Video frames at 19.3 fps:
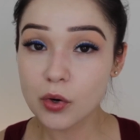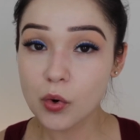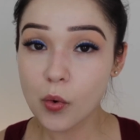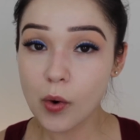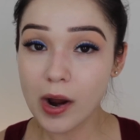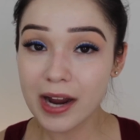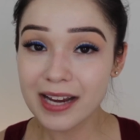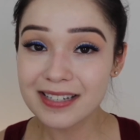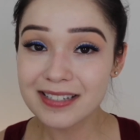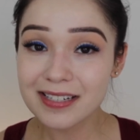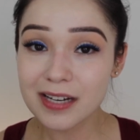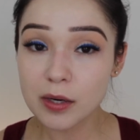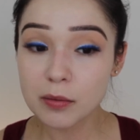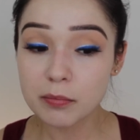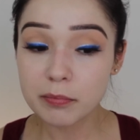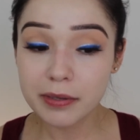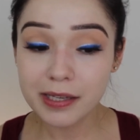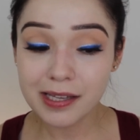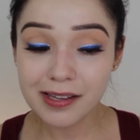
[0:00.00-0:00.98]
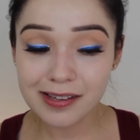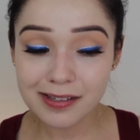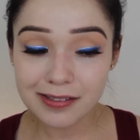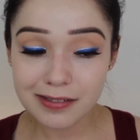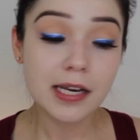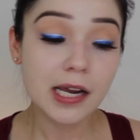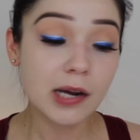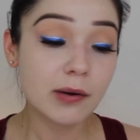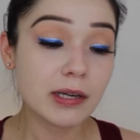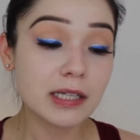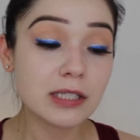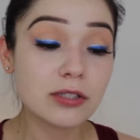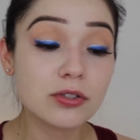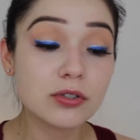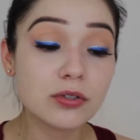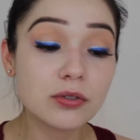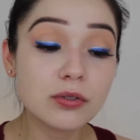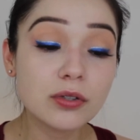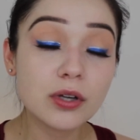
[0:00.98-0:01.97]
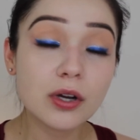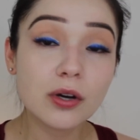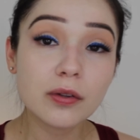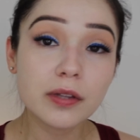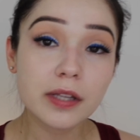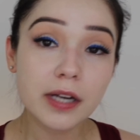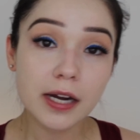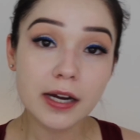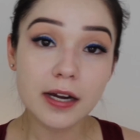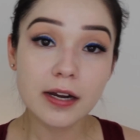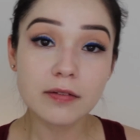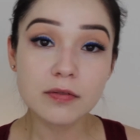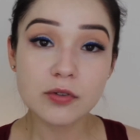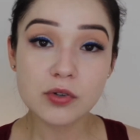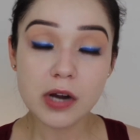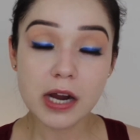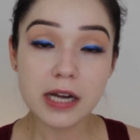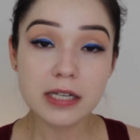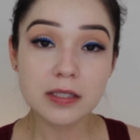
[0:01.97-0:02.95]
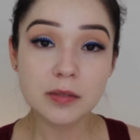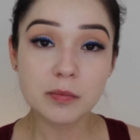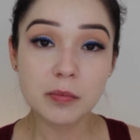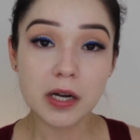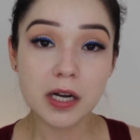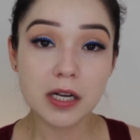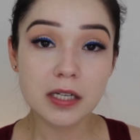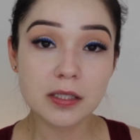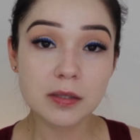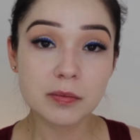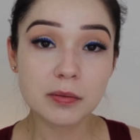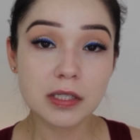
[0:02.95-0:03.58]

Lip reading: quite a bit. Now I do know that I have dry spots,